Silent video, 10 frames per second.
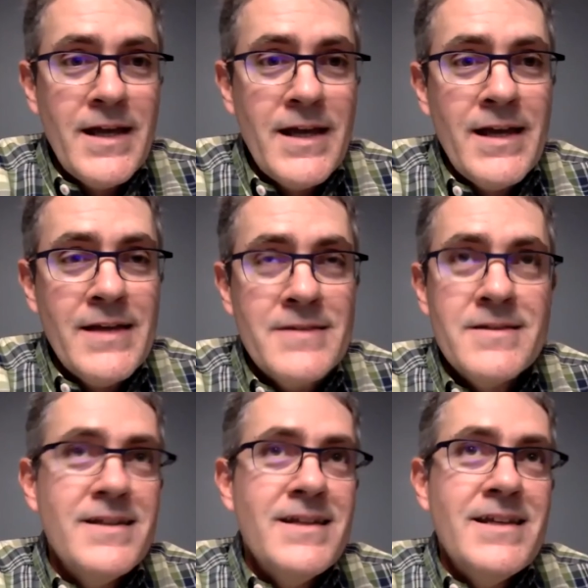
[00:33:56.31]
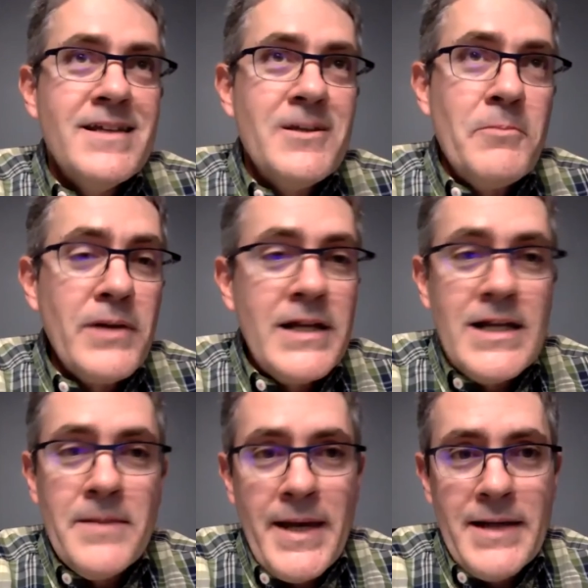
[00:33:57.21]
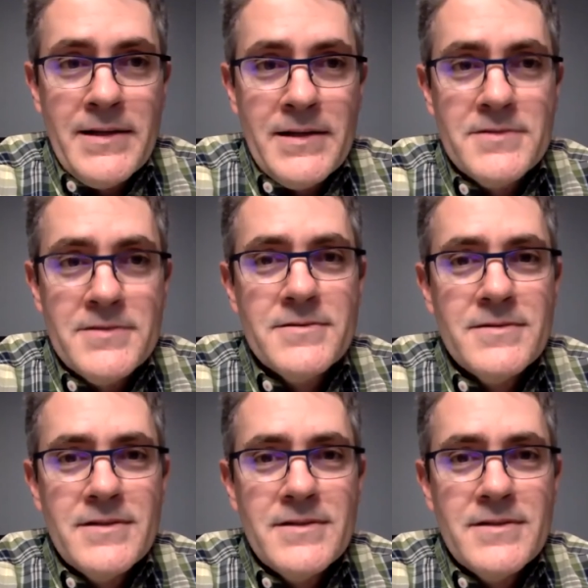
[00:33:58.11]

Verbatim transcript: as completely painless